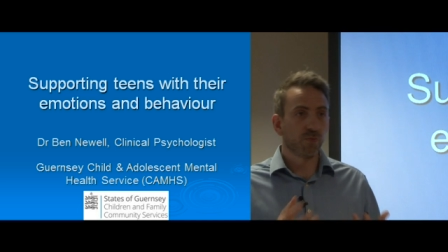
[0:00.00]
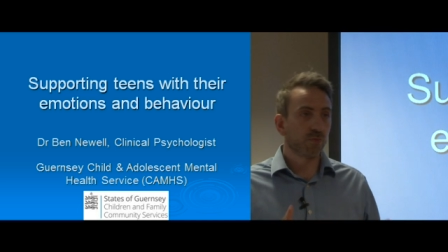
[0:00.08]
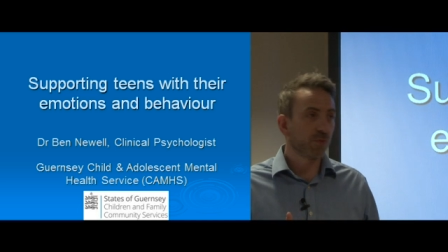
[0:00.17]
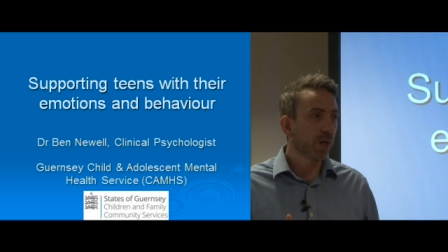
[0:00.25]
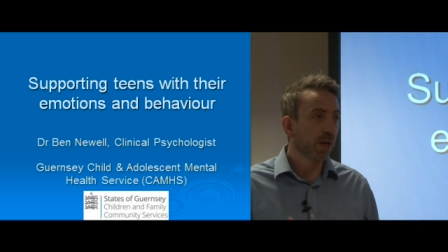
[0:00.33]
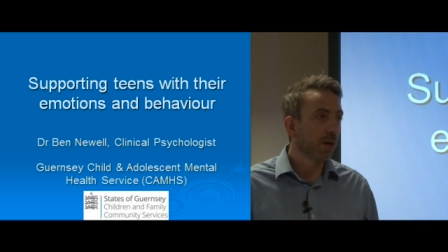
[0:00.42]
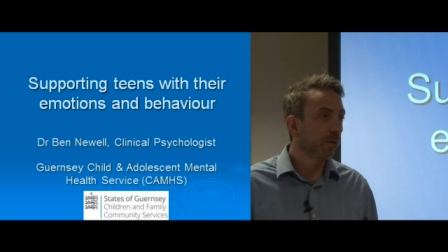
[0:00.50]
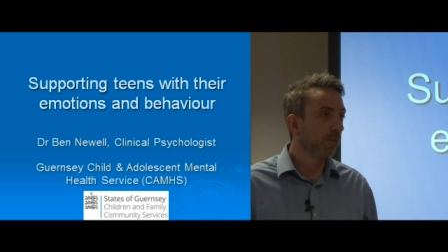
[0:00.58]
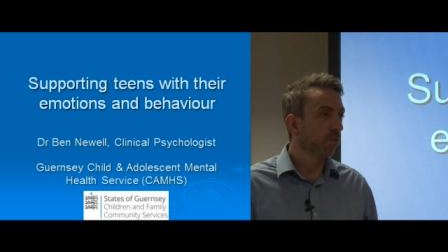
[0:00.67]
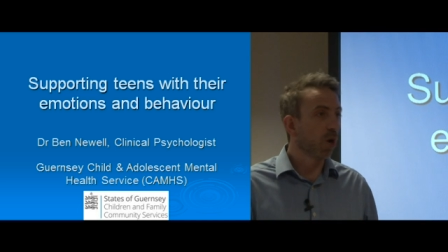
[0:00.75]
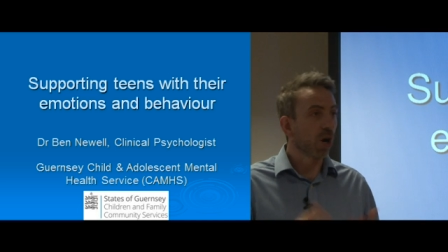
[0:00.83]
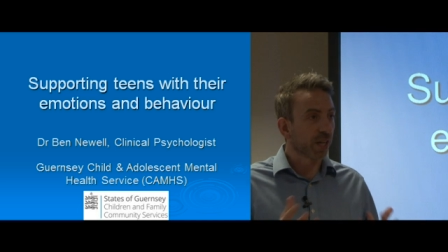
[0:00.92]
you know,
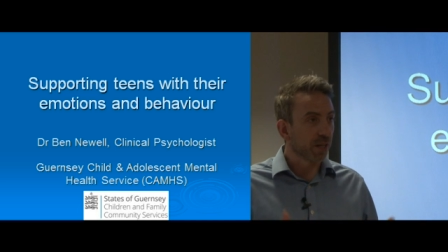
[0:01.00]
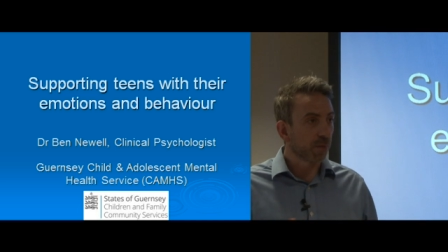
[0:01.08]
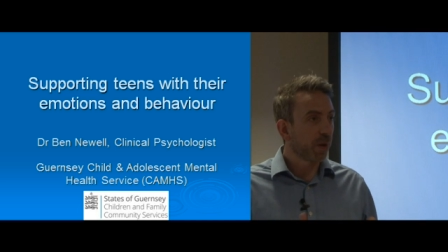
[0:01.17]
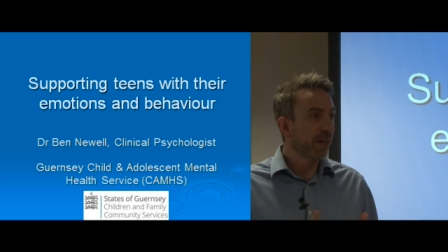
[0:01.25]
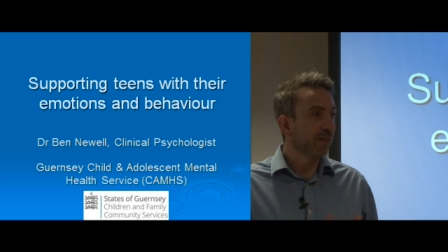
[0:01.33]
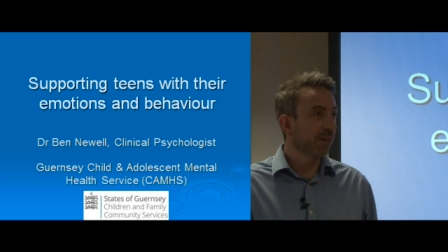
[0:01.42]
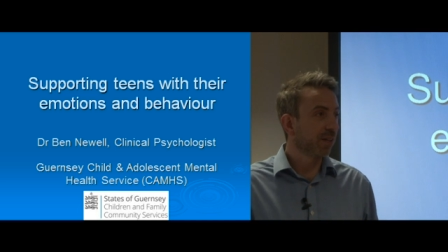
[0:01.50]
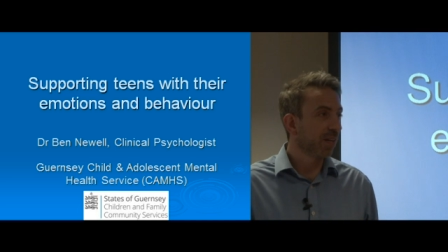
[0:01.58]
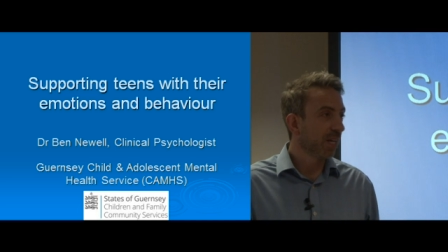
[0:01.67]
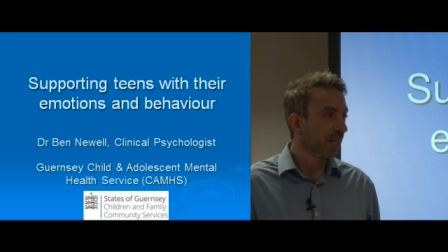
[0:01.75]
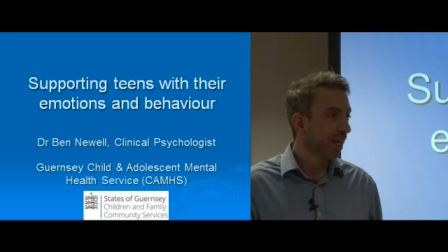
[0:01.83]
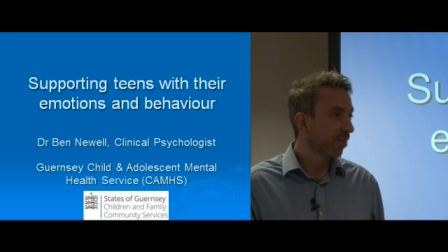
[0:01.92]
work
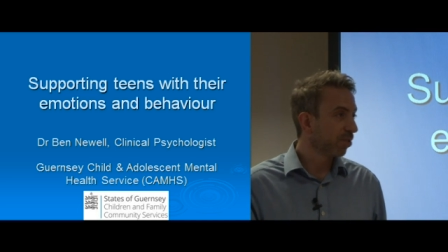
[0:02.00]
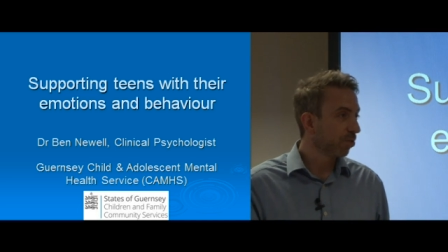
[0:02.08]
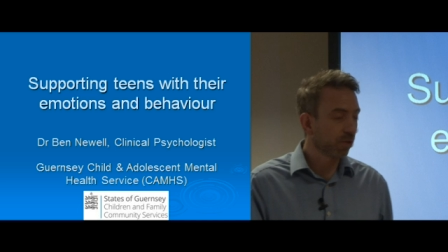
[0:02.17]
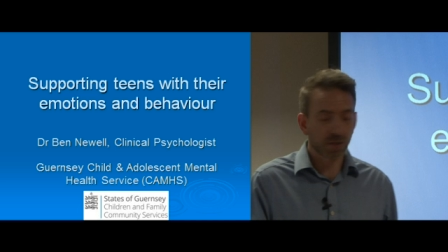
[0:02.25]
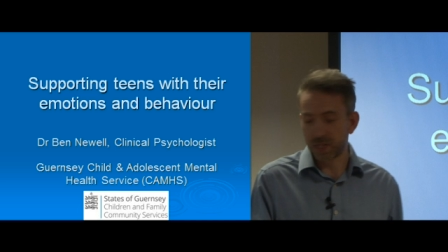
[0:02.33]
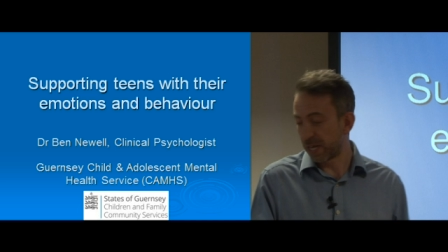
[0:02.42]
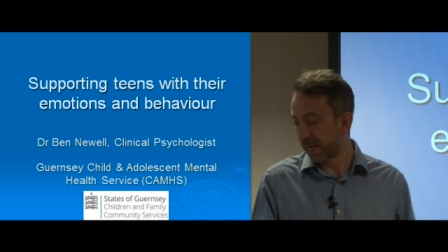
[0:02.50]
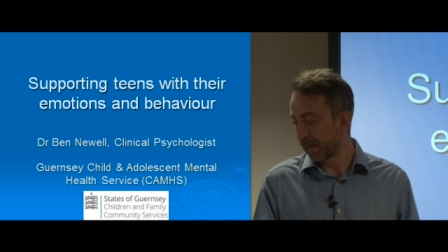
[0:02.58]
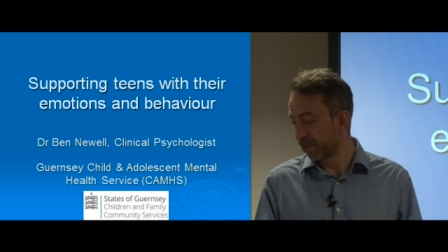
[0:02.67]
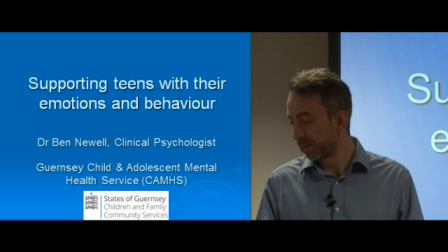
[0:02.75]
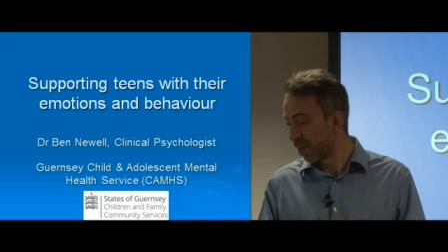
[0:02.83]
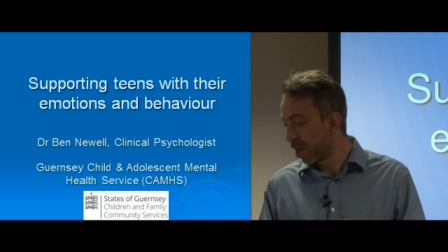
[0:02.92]
independently, that sort of thing,
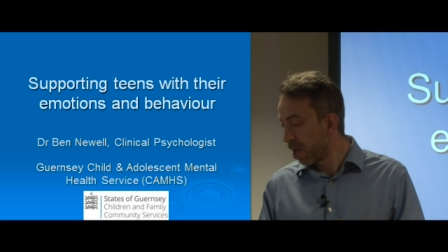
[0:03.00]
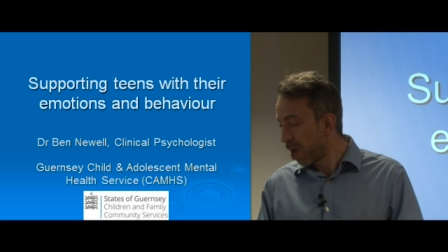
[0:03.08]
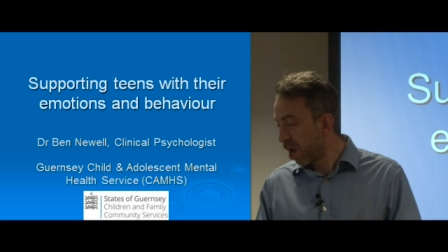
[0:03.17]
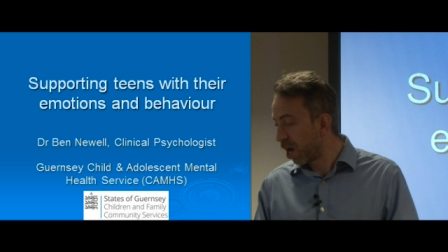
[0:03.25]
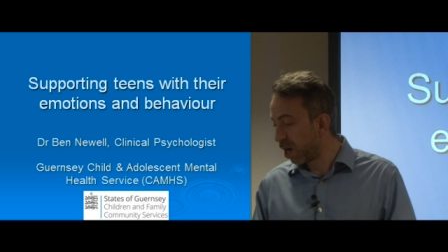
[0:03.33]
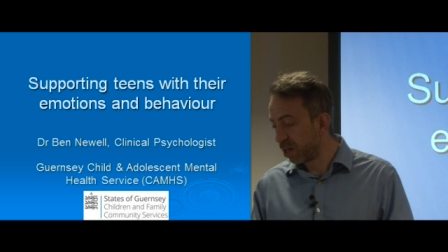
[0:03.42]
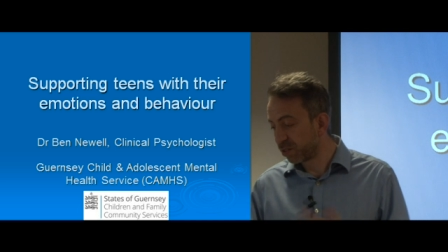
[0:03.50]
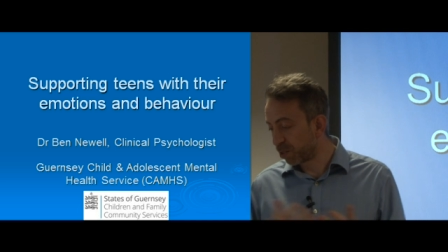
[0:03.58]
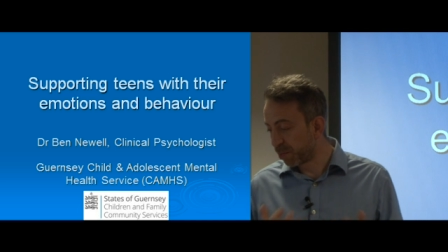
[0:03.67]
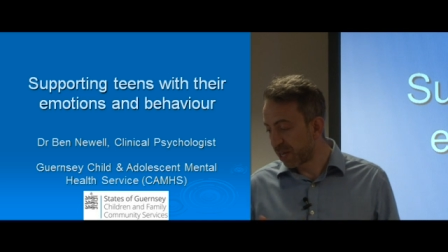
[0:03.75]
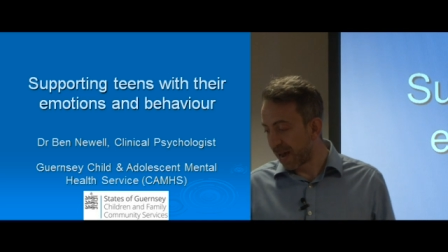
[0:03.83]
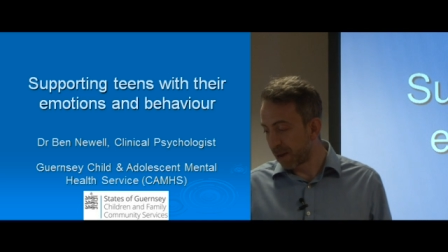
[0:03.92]
and to
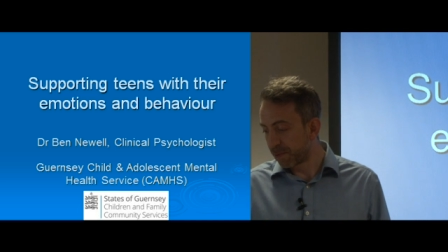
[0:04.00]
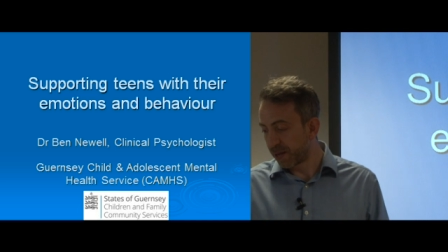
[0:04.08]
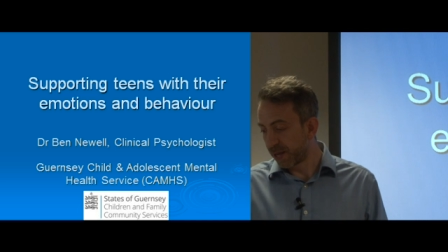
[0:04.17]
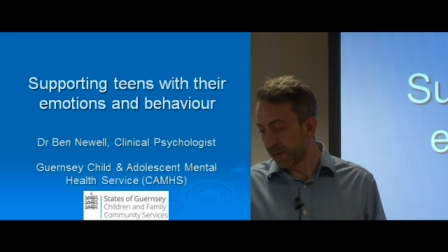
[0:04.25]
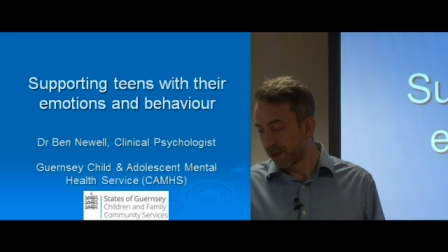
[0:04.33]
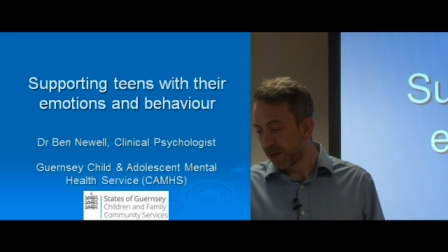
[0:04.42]
be happy.